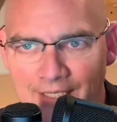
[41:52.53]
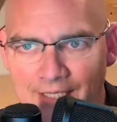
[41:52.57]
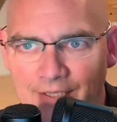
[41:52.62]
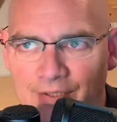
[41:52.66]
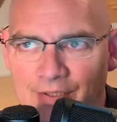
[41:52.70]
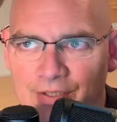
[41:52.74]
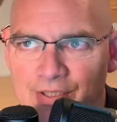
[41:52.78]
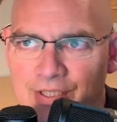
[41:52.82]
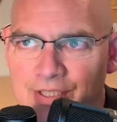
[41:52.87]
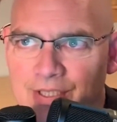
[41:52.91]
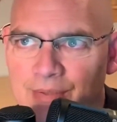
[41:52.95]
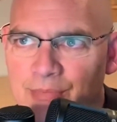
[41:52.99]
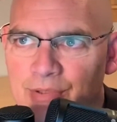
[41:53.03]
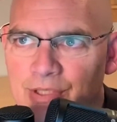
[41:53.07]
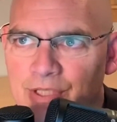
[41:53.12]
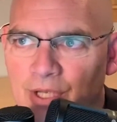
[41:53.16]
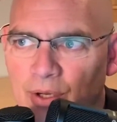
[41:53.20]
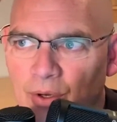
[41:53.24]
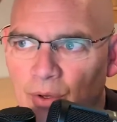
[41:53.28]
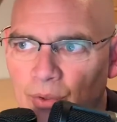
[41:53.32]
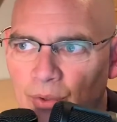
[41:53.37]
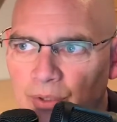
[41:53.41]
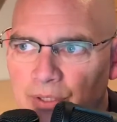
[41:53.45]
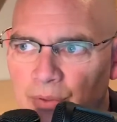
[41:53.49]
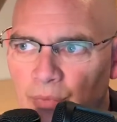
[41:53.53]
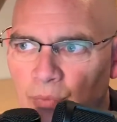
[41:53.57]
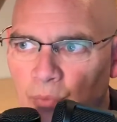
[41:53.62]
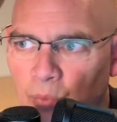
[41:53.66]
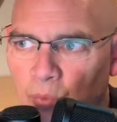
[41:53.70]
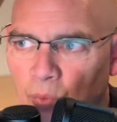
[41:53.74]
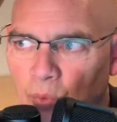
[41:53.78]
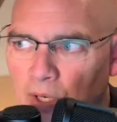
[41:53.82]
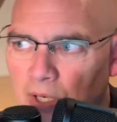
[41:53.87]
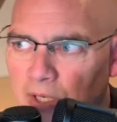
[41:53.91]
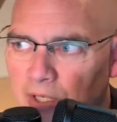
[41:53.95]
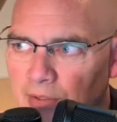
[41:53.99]
and seems to only
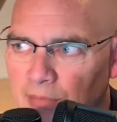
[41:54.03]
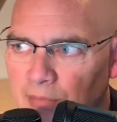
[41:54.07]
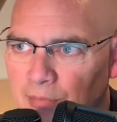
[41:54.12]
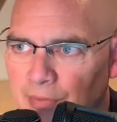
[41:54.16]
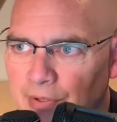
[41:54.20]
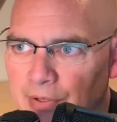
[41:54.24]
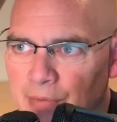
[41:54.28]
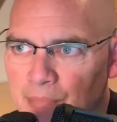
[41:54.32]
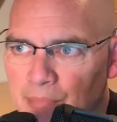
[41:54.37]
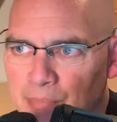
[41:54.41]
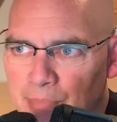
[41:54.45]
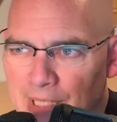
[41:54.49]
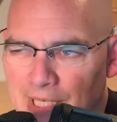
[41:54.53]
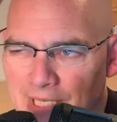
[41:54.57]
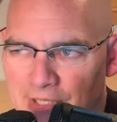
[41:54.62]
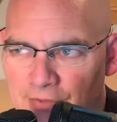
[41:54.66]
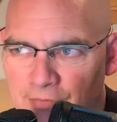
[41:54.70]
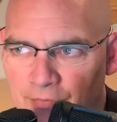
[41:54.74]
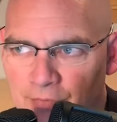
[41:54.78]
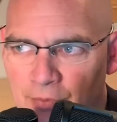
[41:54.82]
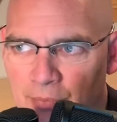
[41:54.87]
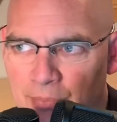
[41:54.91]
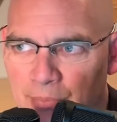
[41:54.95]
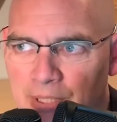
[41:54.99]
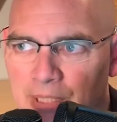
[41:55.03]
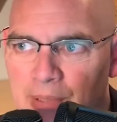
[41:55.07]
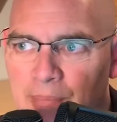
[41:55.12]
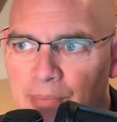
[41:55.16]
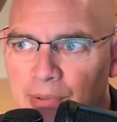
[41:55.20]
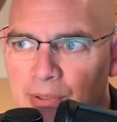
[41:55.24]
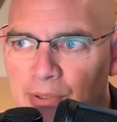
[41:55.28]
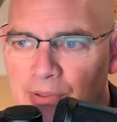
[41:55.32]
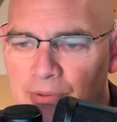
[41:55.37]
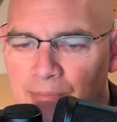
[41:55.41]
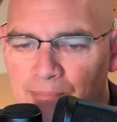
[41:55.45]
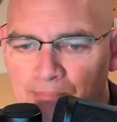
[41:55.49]
want the best for
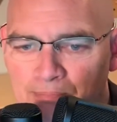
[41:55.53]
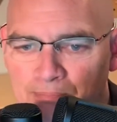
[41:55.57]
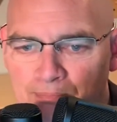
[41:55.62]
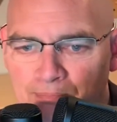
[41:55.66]
people.